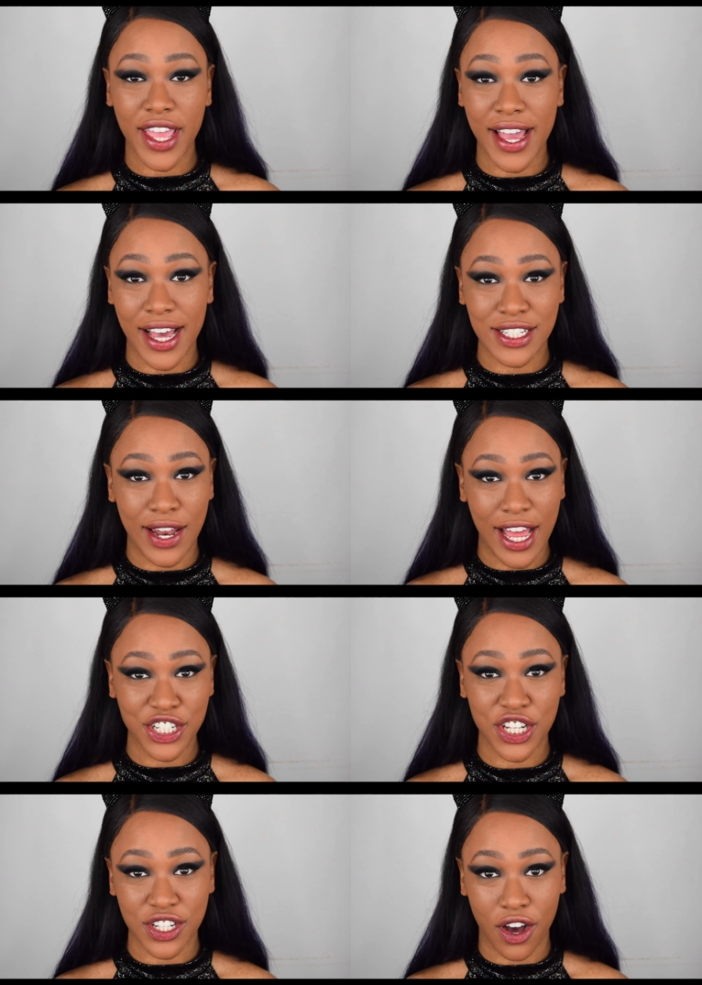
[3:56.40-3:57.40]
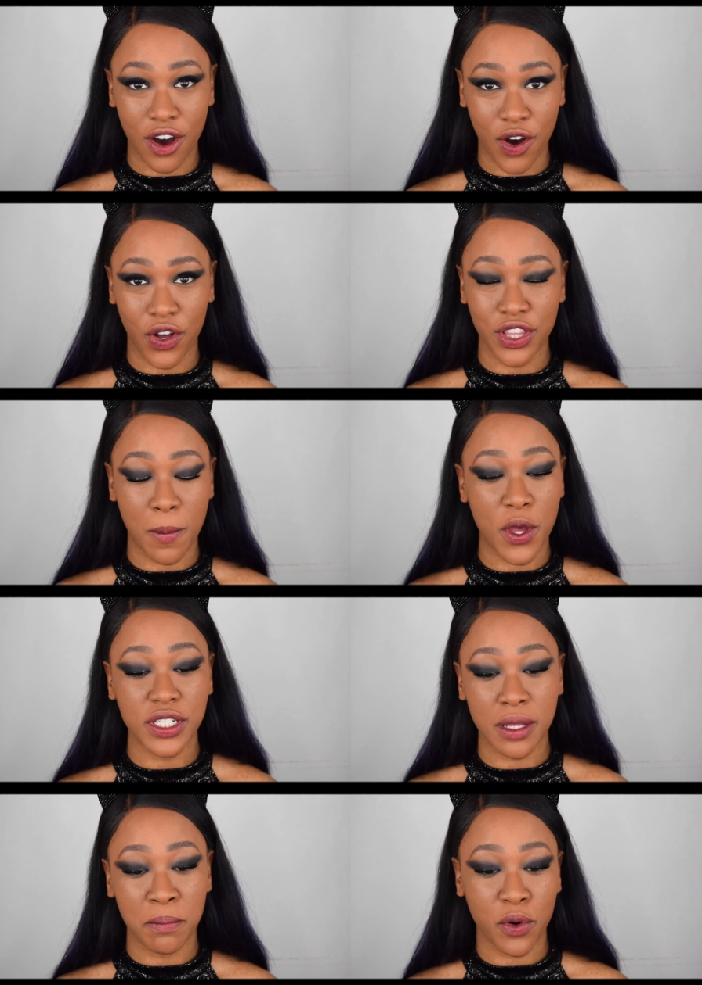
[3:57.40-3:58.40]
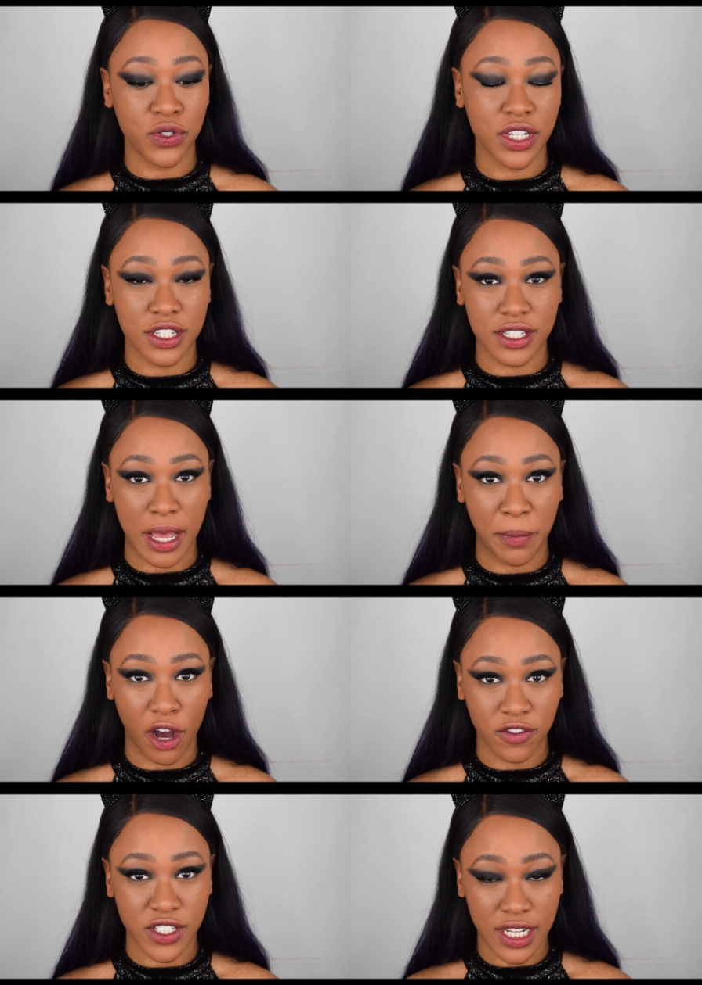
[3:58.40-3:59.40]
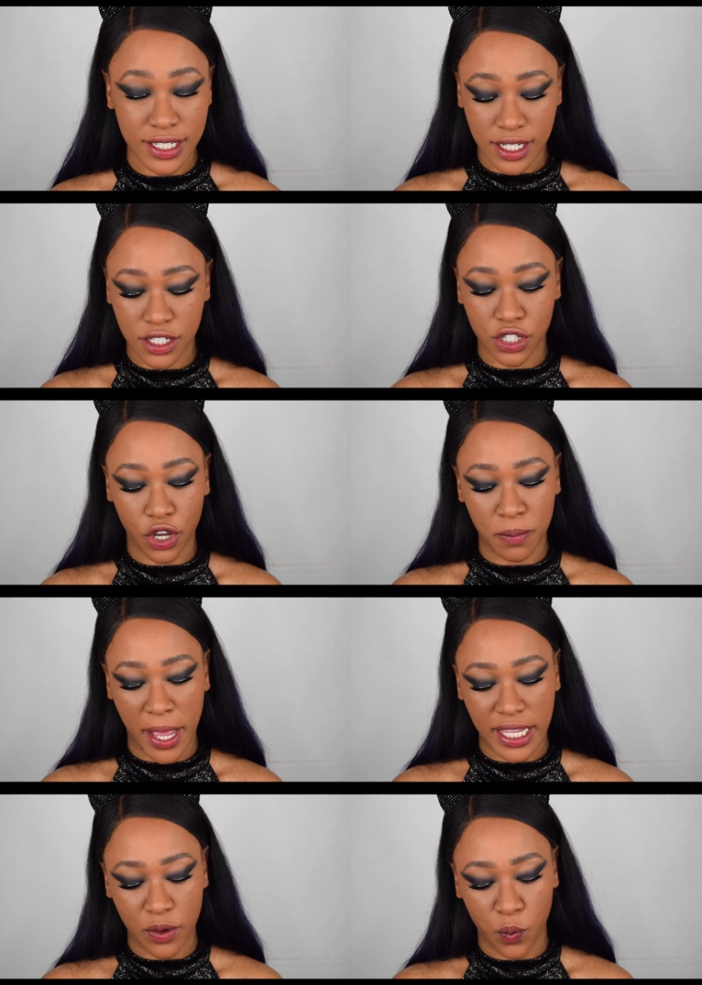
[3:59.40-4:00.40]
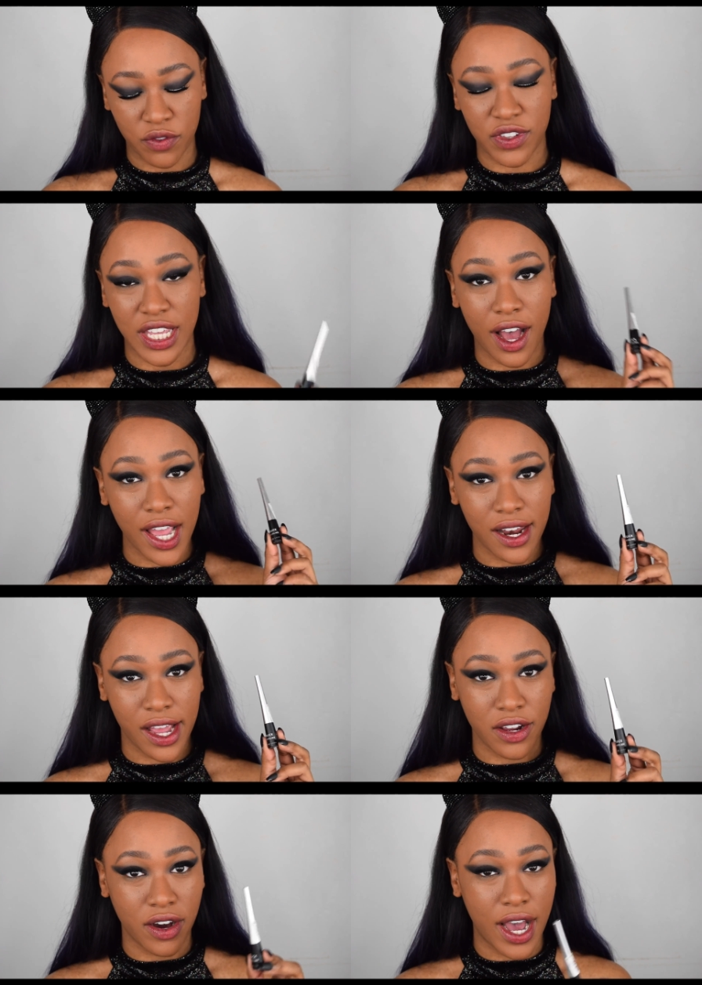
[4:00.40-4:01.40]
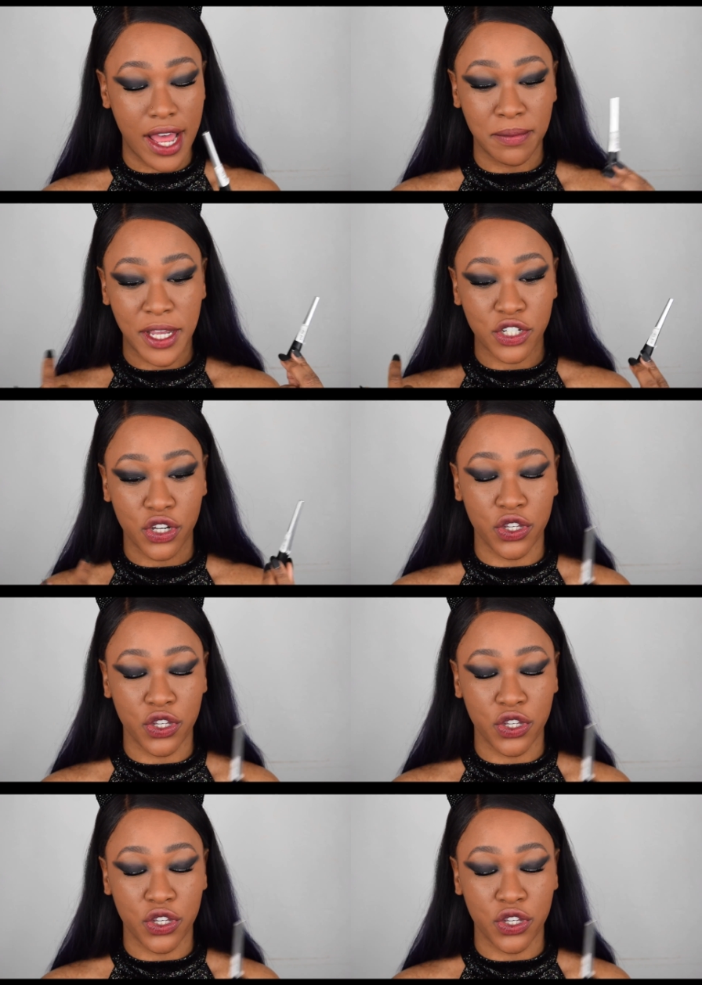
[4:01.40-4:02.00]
Okay guys, so lashes are on. The most important step after this is to go back in with the eyeliner and make sure